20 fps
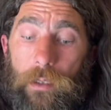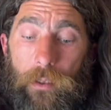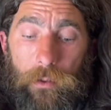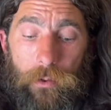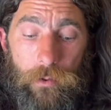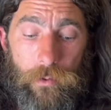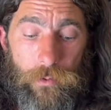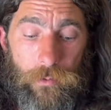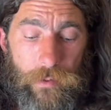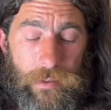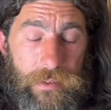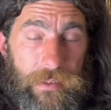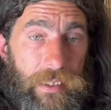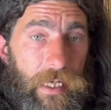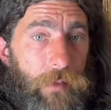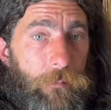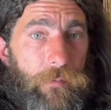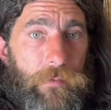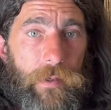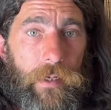You can do the
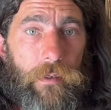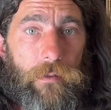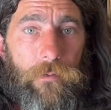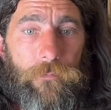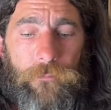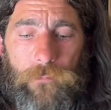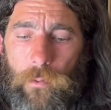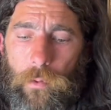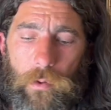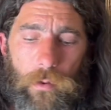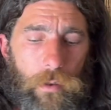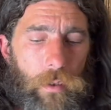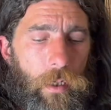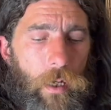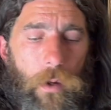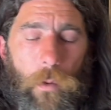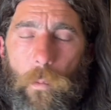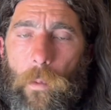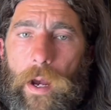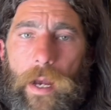same thing in the floor,
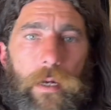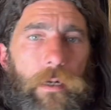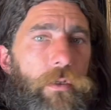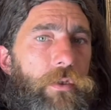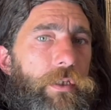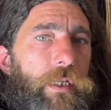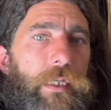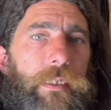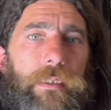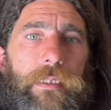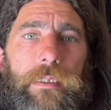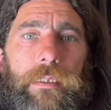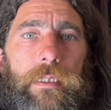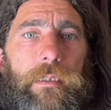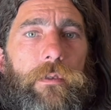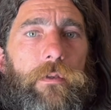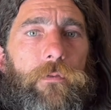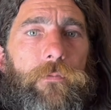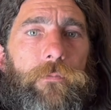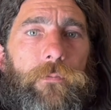cut wire chases
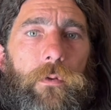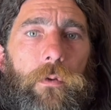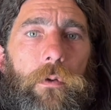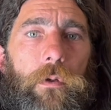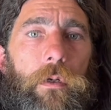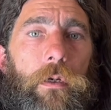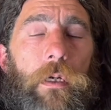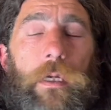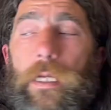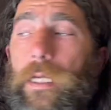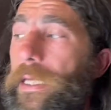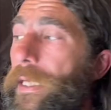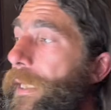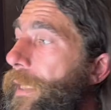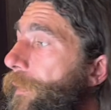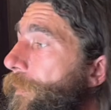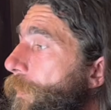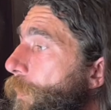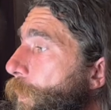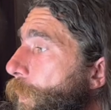in the floor,
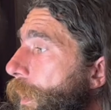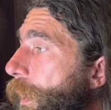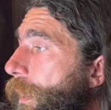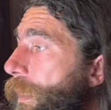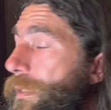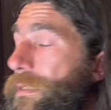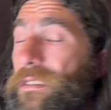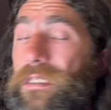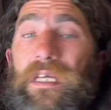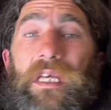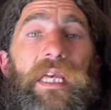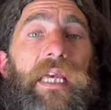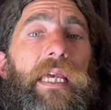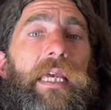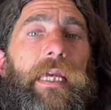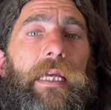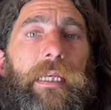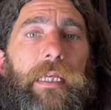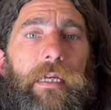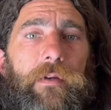in the walls,
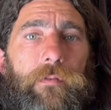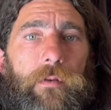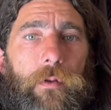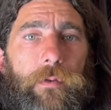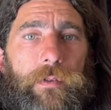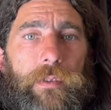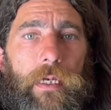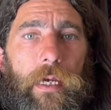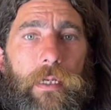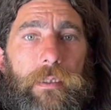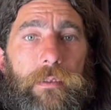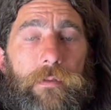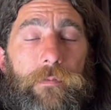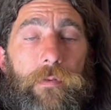any of those kinds of